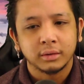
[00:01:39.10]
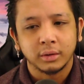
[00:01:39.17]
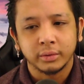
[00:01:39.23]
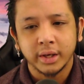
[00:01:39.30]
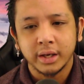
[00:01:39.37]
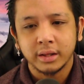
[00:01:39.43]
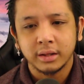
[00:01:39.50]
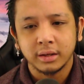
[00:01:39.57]

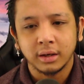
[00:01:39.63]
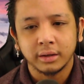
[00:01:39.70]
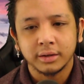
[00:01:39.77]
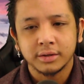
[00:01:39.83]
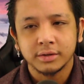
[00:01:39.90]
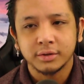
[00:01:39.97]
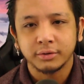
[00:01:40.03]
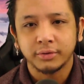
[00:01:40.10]
Okay, Theon,
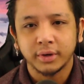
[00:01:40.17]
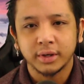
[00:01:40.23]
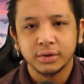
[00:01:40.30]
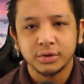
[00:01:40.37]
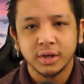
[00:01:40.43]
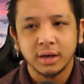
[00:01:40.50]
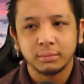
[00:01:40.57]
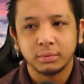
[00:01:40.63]
this is your fucking
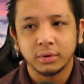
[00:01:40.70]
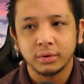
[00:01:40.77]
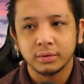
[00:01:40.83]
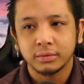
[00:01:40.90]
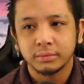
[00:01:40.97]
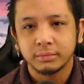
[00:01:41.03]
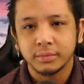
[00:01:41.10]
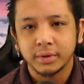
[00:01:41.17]
job,
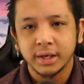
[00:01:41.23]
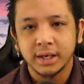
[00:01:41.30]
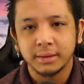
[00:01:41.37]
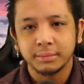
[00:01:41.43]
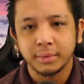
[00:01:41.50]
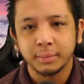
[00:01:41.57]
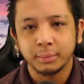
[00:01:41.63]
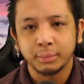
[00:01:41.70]
bro.
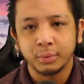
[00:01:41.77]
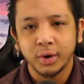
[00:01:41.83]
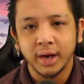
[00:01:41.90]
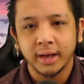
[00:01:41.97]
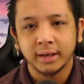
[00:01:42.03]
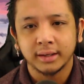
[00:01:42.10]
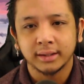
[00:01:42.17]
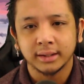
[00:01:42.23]
Keep
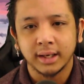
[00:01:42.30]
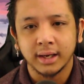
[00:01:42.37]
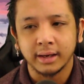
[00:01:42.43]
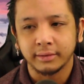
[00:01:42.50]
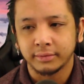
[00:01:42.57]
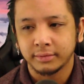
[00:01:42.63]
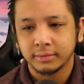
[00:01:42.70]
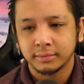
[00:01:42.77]
Bran
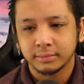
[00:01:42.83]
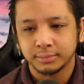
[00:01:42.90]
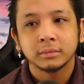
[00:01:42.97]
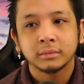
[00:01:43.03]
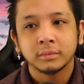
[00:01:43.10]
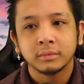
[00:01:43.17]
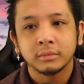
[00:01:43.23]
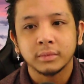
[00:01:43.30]
alive.
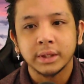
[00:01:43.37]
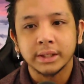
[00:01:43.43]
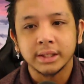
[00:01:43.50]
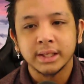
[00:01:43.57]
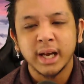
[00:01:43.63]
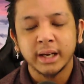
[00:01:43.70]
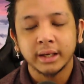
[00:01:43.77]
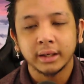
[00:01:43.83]
He's
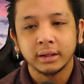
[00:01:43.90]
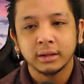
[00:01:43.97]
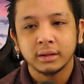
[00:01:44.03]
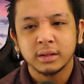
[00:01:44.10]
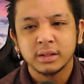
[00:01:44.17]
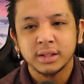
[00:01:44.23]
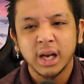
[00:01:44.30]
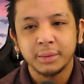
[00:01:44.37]
attacking.
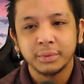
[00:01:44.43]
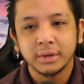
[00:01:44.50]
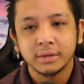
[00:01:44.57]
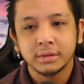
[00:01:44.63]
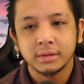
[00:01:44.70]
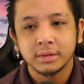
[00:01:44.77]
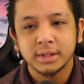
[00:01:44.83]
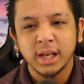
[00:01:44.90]
Stop
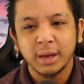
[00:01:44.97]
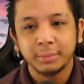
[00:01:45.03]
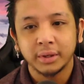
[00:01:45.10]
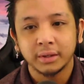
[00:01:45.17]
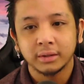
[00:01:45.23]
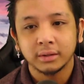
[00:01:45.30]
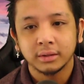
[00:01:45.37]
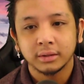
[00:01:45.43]
this. Stop
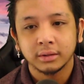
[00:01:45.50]
it.